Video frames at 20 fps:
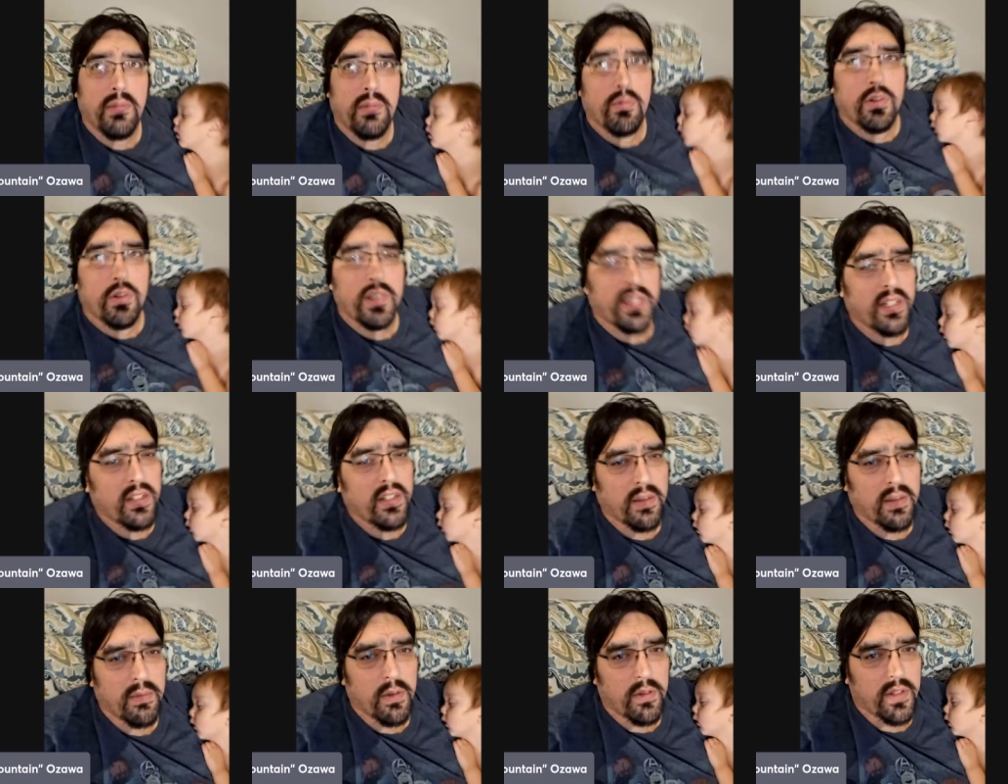
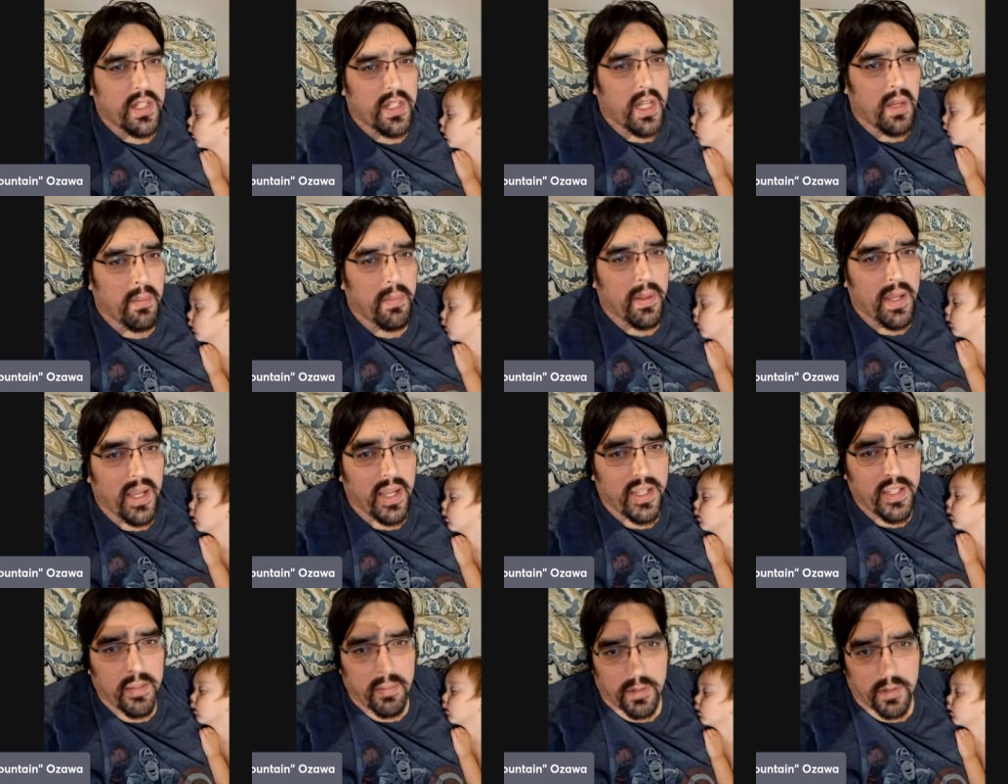Mortarion moves up
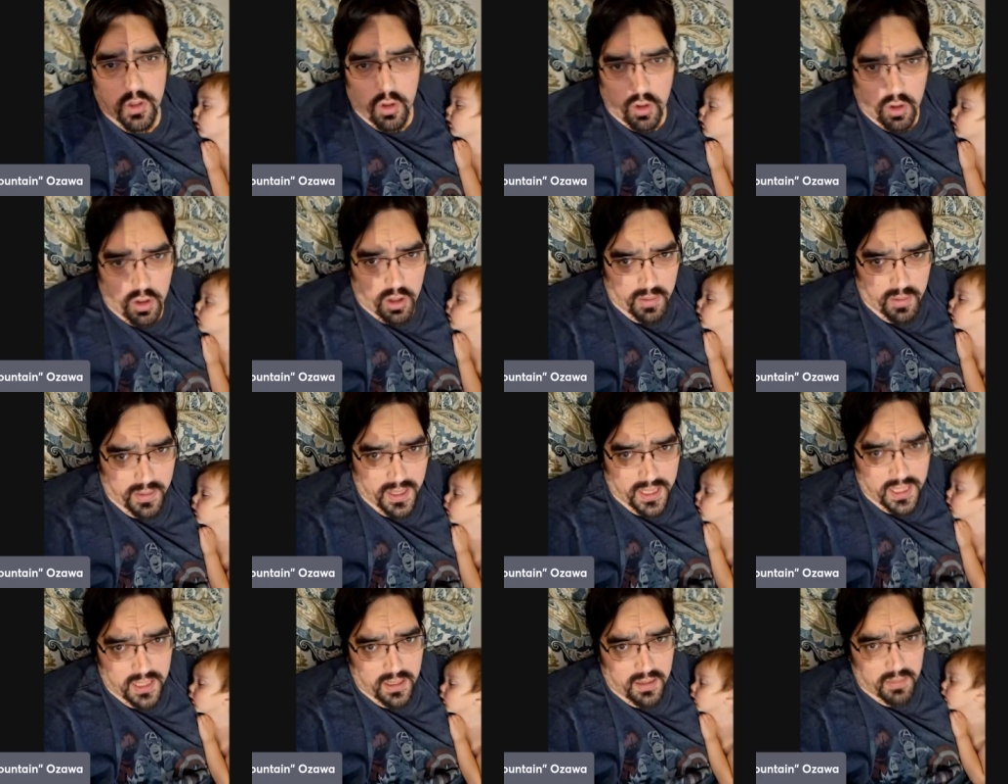and you put your whole army
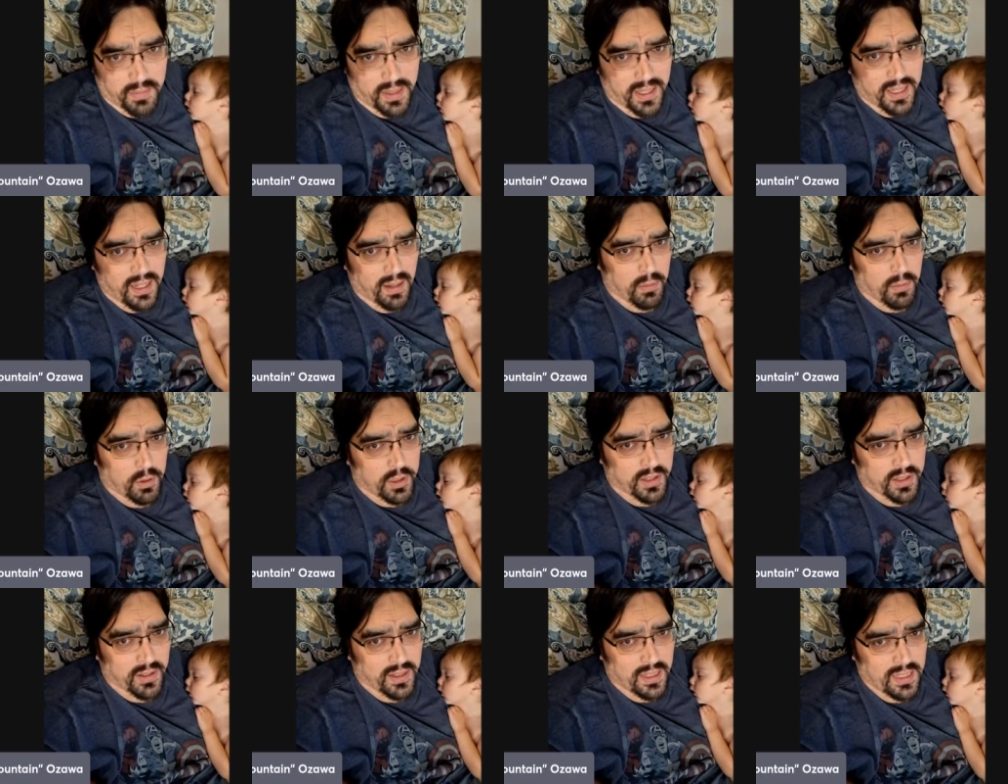into him, and now
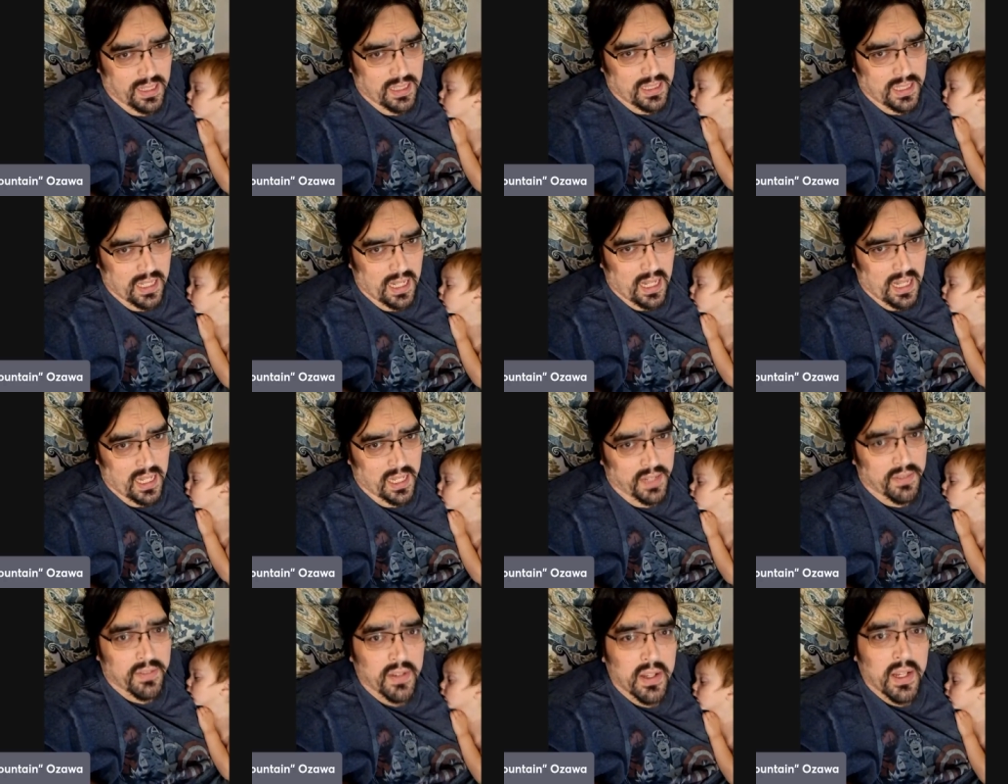Mortarion is
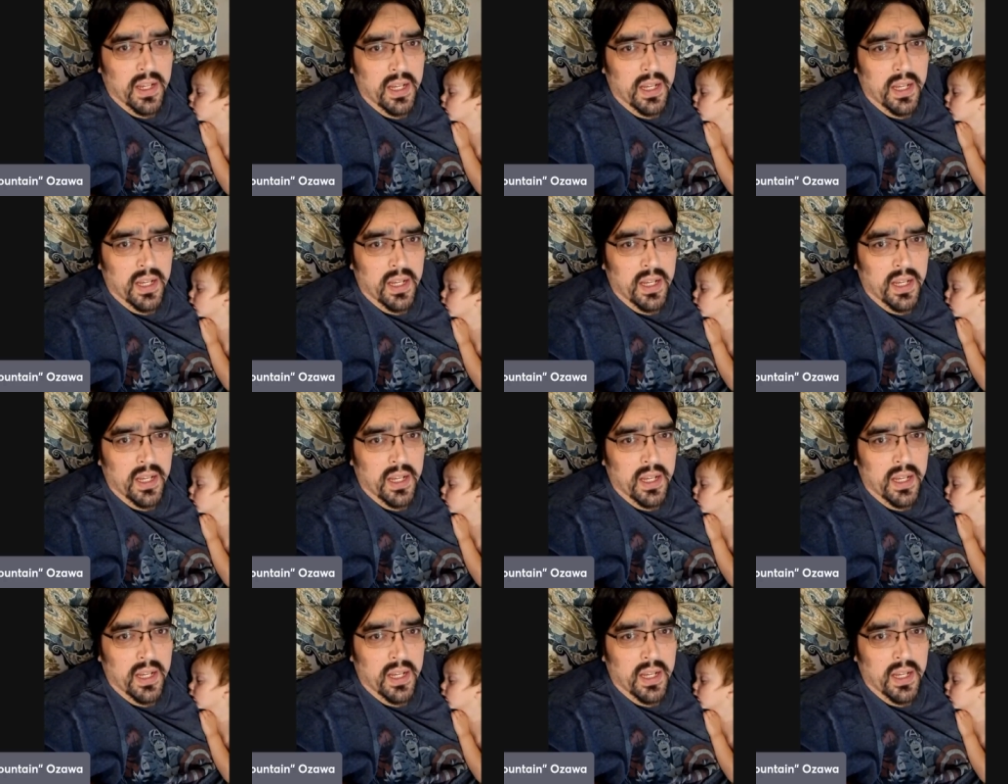alive,